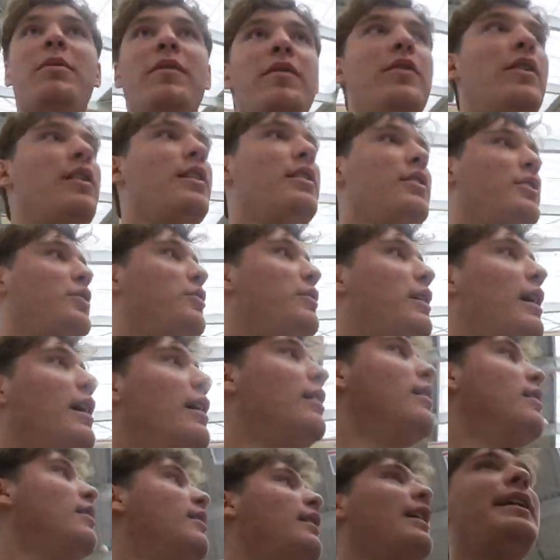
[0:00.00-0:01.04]
before I can do
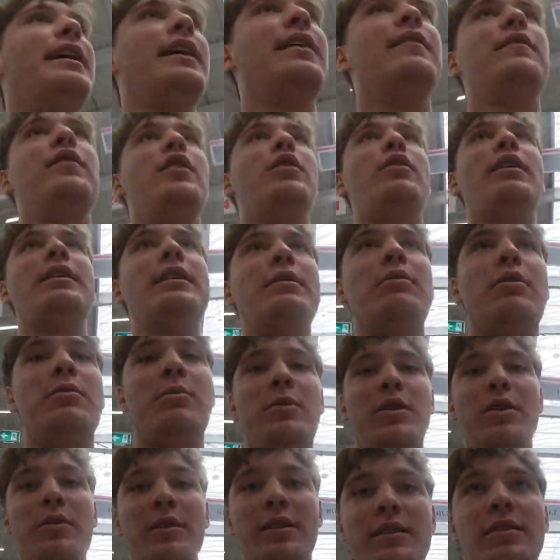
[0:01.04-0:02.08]
that, and I have no idea where
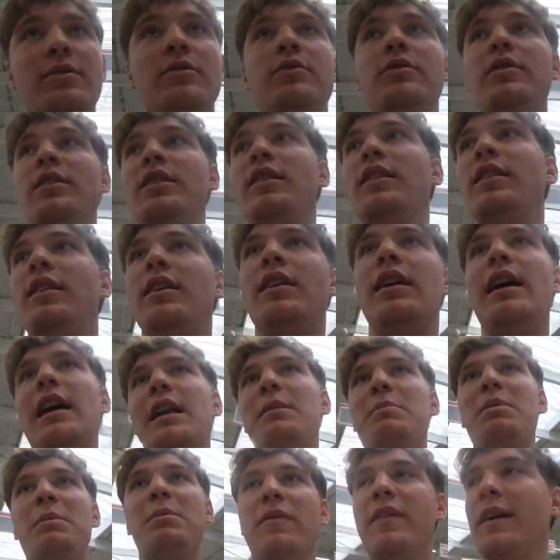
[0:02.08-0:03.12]
I'm going to.
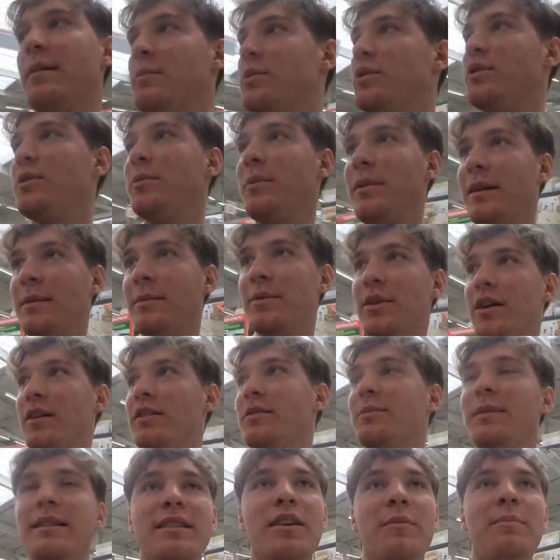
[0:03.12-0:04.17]
And if people think I'm stupid because I'm
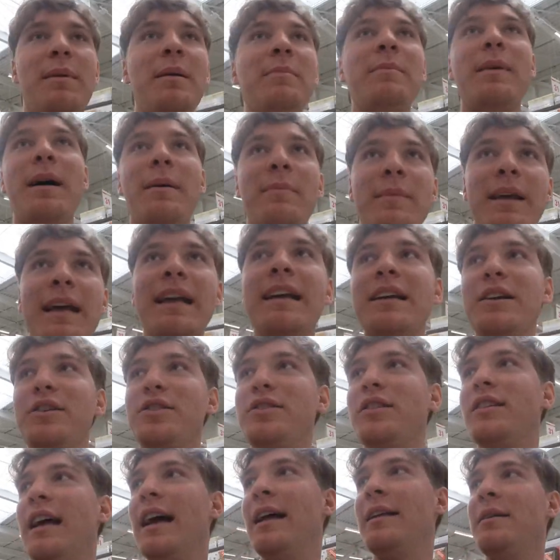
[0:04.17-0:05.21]
talking to myself, but I'm getting
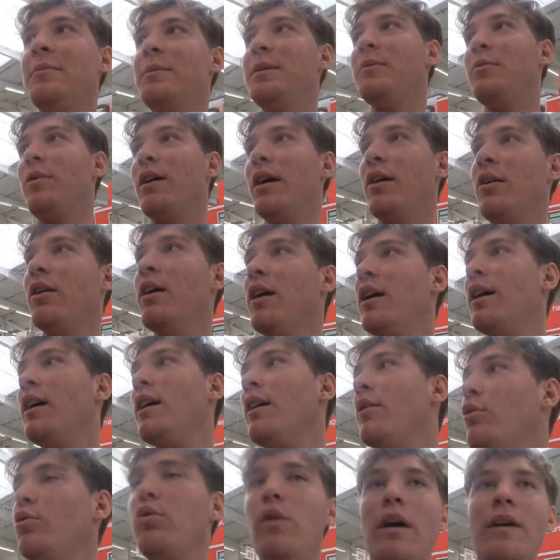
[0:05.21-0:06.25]
used to that in the meanwhile.
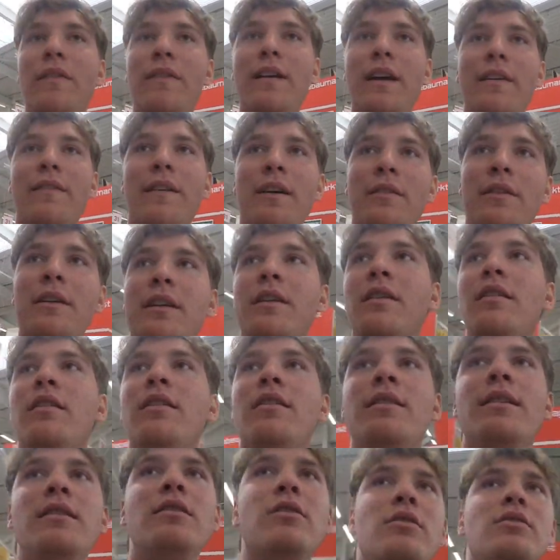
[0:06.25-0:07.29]
Ooh, I think I found it.
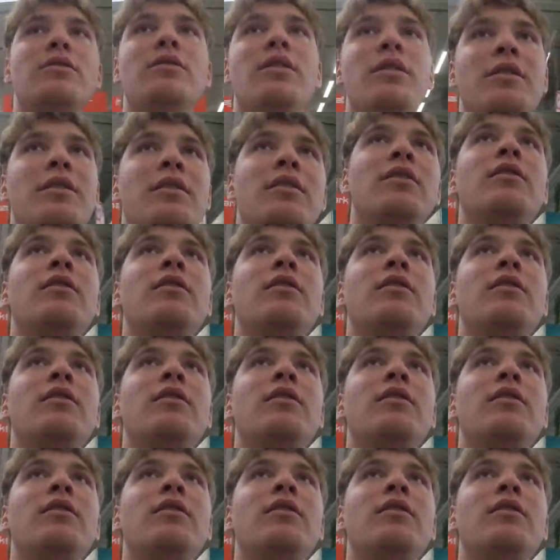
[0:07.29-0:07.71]
This looks good.